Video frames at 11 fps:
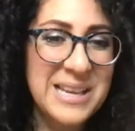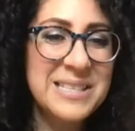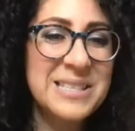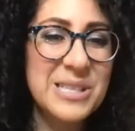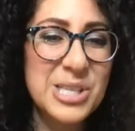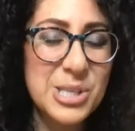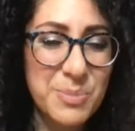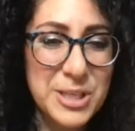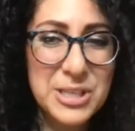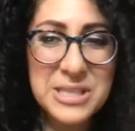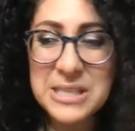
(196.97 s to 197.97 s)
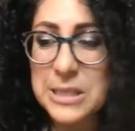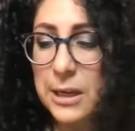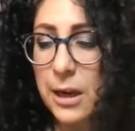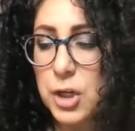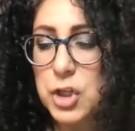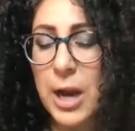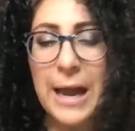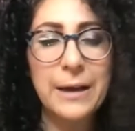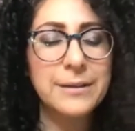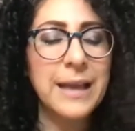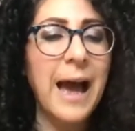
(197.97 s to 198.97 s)
suspicious as a young
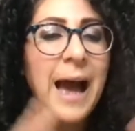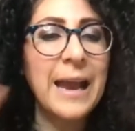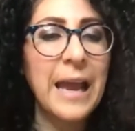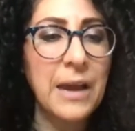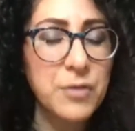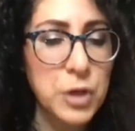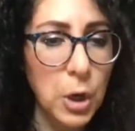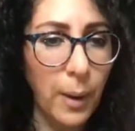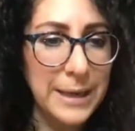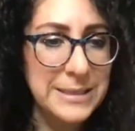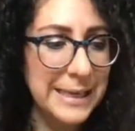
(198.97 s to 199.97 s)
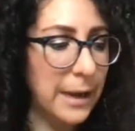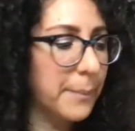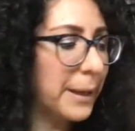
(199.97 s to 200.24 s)
child, I have no idea.